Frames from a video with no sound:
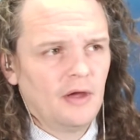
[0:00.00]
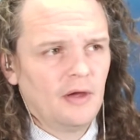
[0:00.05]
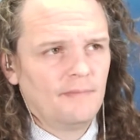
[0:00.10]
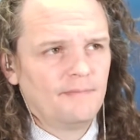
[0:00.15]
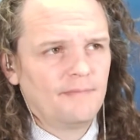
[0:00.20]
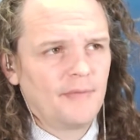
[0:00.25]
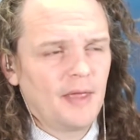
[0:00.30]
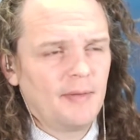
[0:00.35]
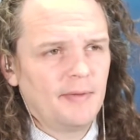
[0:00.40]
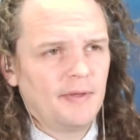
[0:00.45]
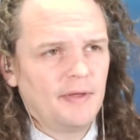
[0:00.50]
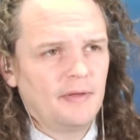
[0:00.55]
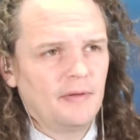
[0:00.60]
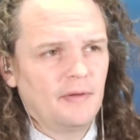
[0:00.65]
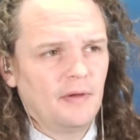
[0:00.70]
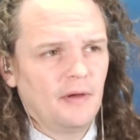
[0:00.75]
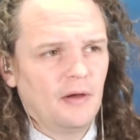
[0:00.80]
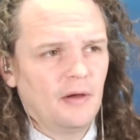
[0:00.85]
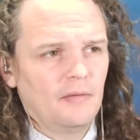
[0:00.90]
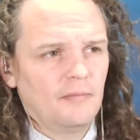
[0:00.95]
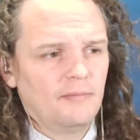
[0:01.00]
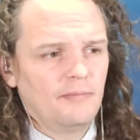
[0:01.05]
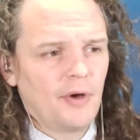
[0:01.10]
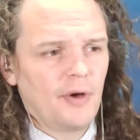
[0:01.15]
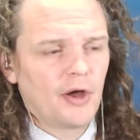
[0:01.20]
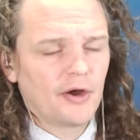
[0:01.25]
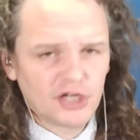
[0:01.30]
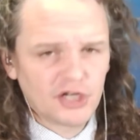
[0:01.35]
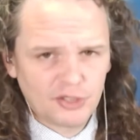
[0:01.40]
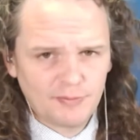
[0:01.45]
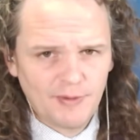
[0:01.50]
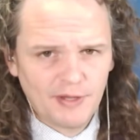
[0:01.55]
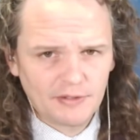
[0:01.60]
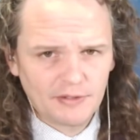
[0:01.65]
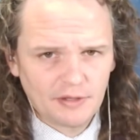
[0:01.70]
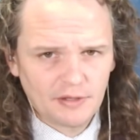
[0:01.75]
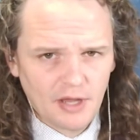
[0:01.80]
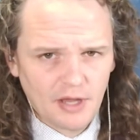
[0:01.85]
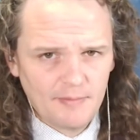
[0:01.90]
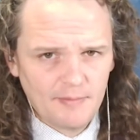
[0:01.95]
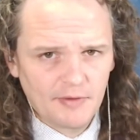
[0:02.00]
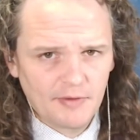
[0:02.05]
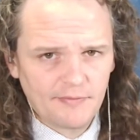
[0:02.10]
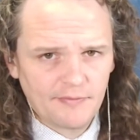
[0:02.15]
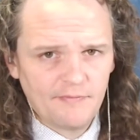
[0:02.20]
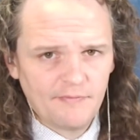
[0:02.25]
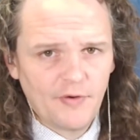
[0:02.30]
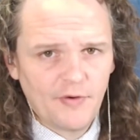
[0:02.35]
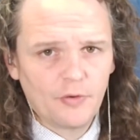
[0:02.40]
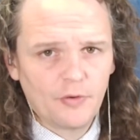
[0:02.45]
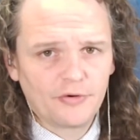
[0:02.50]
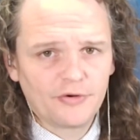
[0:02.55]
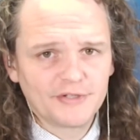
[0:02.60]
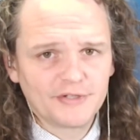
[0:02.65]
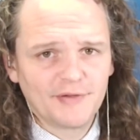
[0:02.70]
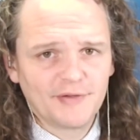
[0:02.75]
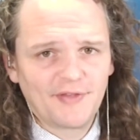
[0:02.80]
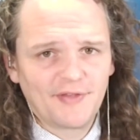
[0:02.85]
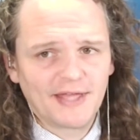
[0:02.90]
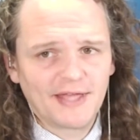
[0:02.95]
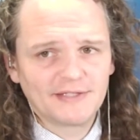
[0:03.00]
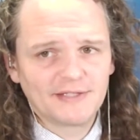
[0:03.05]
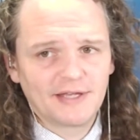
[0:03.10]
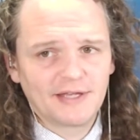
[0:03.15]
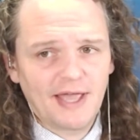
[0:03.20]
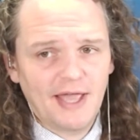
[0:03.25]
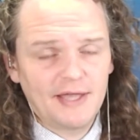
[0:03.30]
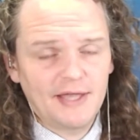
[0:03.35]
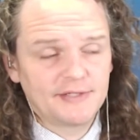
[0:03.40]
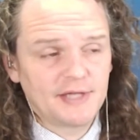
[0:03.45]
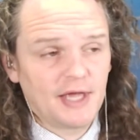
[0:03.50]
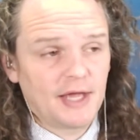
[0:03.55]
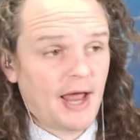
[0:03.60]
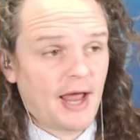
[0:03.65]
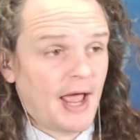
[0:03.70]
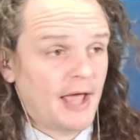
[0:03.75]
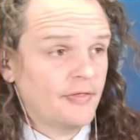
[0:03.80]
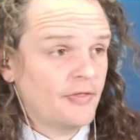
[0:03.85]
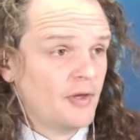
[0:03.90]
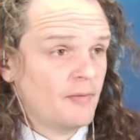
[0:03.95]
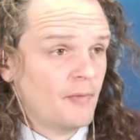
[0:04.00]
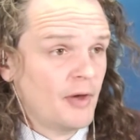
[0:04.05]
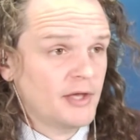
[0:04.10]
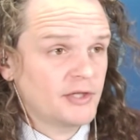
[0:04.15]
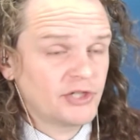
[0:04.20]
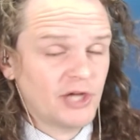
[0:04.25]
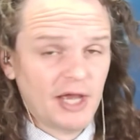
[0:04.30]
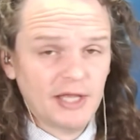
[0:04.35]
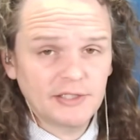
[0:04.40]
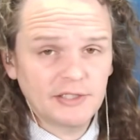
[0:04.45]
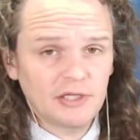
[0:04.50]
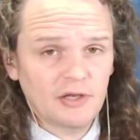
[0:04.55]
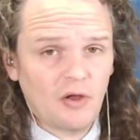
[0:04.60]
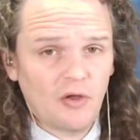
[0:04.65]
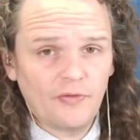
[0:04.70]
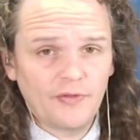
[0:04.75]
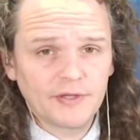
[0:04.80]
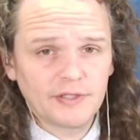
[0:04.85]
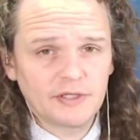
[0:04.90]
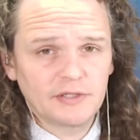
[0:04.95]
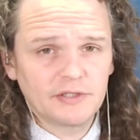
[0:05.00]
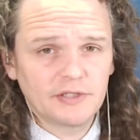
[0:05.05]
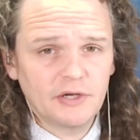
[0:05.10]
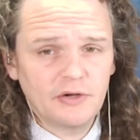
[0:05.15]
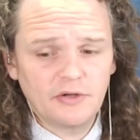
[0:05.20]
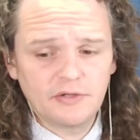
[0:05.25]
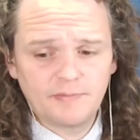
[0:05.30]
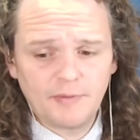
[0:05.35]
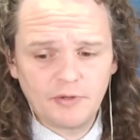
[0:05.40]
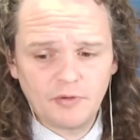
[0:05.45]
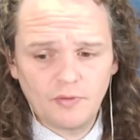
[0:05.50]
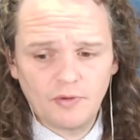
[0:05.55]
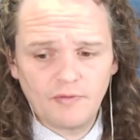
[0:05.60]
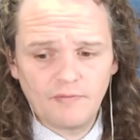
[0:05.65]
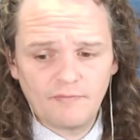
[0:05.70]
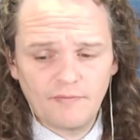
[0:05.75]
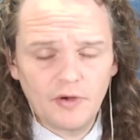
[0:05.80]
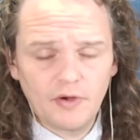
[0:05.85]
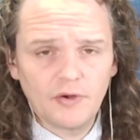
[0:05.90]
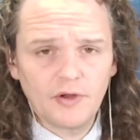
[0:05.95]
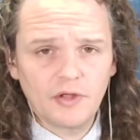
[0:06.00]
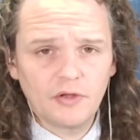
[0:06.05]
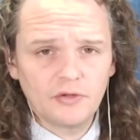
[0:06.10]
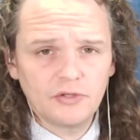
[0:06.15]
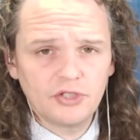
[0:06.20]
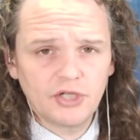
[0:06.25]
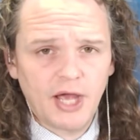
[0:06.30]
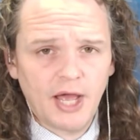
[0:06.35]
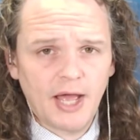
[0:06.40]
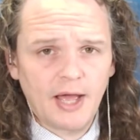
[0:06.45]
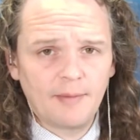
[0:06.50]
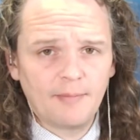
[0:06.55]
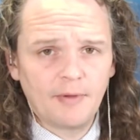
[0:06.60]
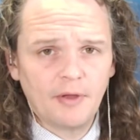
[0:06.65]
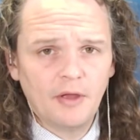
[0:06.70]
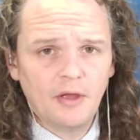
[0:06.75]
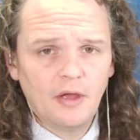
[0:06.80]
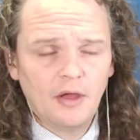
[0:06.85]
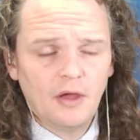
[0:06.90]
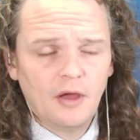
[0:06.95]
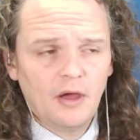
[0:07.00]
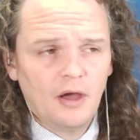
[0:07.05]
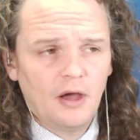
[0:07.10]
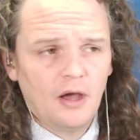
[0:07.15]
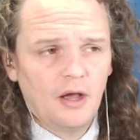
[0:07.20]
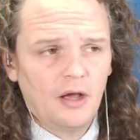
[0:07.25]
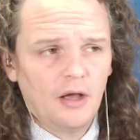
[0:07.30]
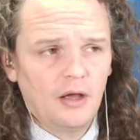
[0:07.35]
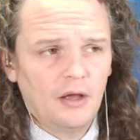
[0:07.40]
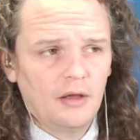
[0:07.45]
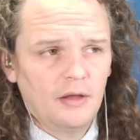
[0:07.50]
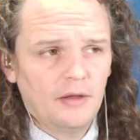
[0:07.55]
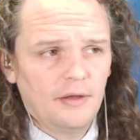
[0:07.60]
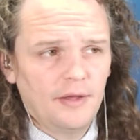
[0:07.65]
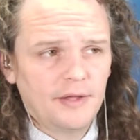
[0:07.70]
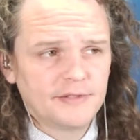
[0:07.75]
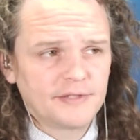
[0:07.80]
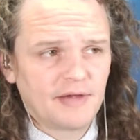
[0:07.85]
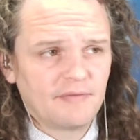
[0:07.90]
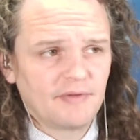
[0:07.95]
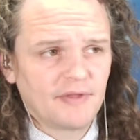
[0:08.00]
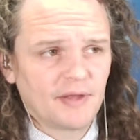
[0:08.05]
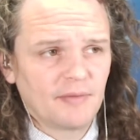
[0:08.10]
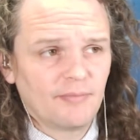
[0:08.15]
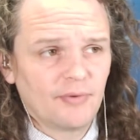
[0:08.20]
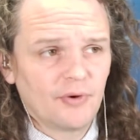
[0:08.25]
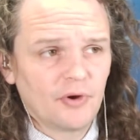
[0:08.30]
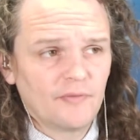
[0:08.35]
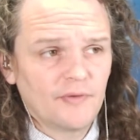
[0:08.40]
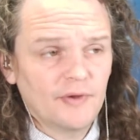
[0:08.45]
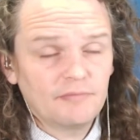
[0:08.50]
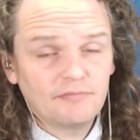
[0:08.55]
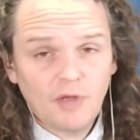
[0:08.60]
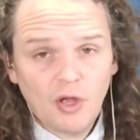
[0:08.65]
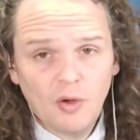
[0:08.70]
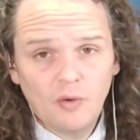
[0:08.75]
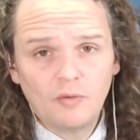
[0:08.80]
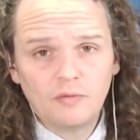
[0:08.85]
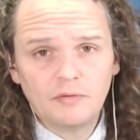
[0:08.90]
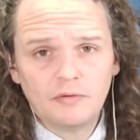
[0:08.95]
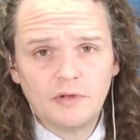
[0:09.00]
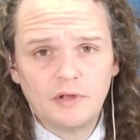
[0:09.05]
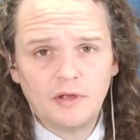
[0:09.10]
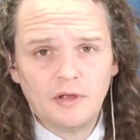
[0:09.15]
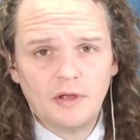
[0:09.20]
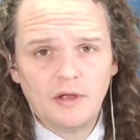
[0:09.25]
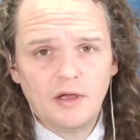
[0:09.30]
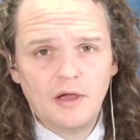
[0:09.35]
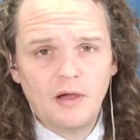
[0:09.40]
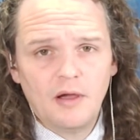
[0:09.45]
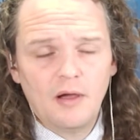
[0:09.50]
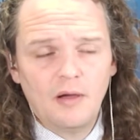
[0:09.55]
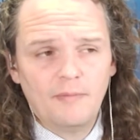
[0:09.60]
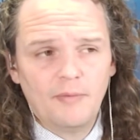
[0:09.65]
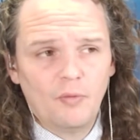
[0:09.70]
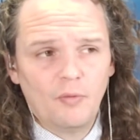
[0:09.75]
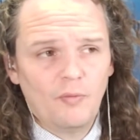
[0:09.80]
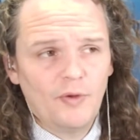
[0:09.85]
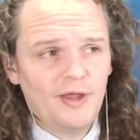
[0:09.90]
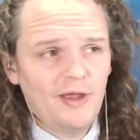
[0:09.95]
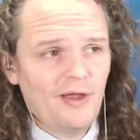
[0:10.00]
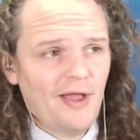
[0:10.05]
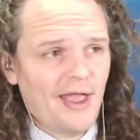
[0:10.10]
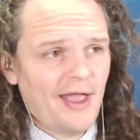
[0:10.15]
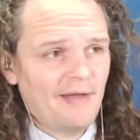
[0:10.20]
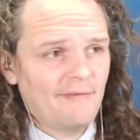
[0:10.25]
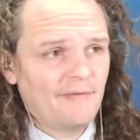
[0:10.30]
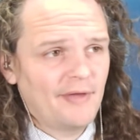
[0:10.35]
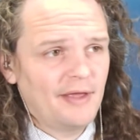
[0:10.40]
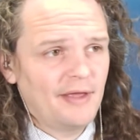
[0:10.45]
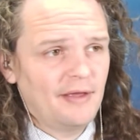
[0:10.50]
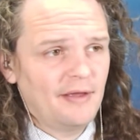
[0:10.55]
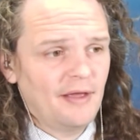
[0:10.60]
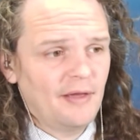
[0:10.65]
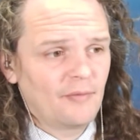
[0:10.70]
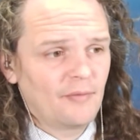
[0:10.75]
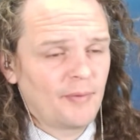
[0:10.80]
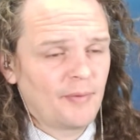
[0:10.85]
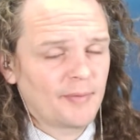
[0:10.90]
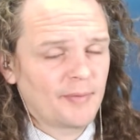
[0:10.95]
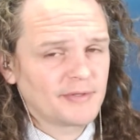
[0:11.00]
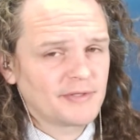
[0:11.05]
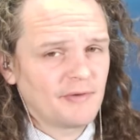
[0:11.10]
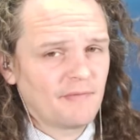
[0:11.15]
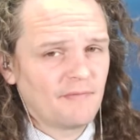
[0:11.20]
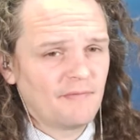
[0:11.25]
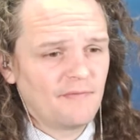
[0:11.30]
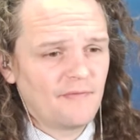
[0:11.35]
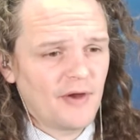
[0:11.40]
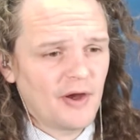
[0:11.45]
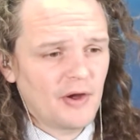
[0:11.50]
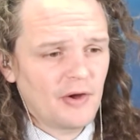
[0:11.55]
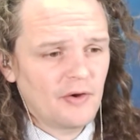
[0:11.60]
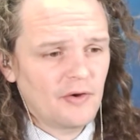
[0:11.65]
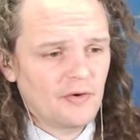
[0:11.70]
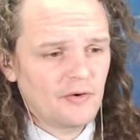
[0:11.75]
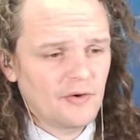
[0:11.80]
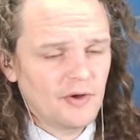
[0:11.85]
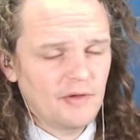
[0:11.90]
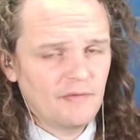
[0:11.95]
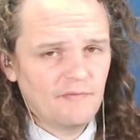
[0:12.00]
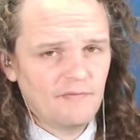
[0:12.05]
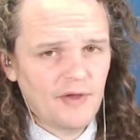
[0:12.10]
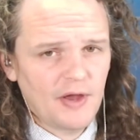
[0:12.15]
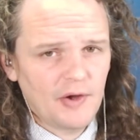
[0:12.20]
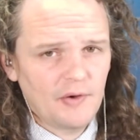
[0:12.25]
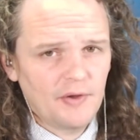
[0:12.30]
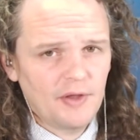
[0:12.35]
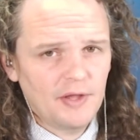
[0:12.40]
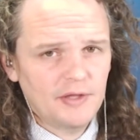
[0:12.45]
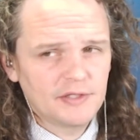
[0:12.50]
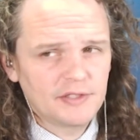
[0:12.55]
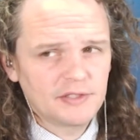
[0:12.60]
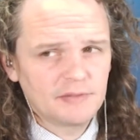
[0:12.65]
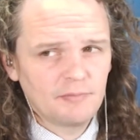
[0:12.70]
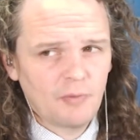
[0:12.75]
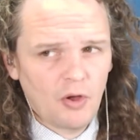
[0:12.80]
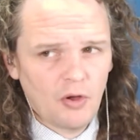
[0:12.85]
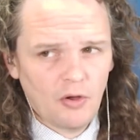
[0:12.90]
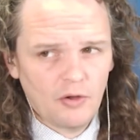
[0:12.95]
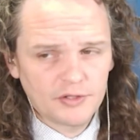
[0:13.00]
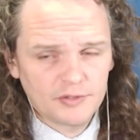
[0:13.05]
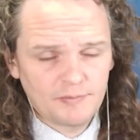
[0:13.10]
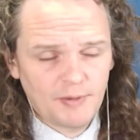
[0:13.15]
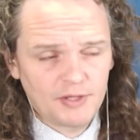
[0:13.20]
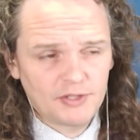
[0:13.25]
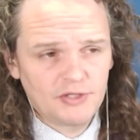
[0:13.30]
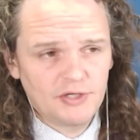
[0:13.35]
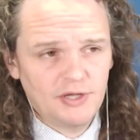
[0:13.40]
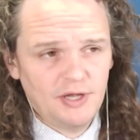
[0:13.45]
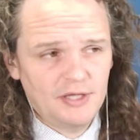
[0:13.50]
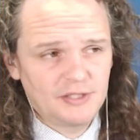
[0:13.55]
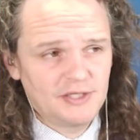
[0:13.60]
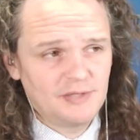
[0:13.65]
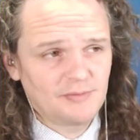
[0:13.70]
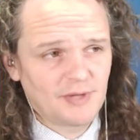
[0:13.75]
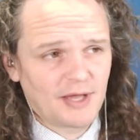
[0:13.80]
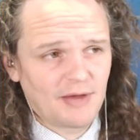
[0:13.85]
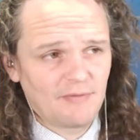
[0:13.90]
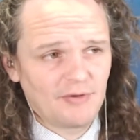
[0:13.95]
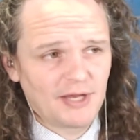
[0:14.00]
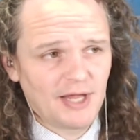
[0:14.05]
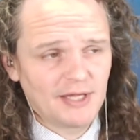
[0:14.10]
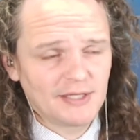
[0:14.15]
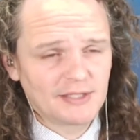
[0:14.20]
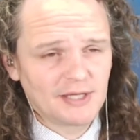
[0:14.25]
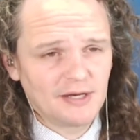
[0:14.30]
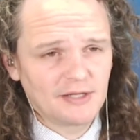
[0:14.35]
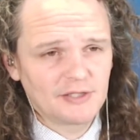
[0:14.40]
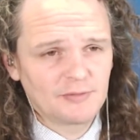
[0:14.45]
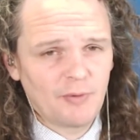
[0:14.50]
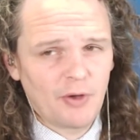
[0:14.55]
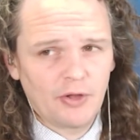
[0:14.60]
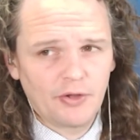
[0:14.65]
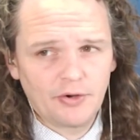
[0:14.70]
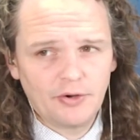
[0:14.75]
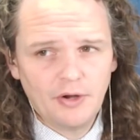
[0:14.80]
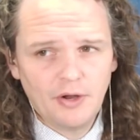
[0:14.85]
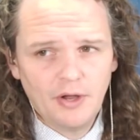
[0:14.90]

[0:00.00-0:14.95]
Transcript: maybe punishment coming from voters if that's the case. And I think Mike Johnson, all things considered, has been doing a very good job. Is everything perfect? No. But we have Republicans have a very, very small, especially it seems like every day it's getting smaller,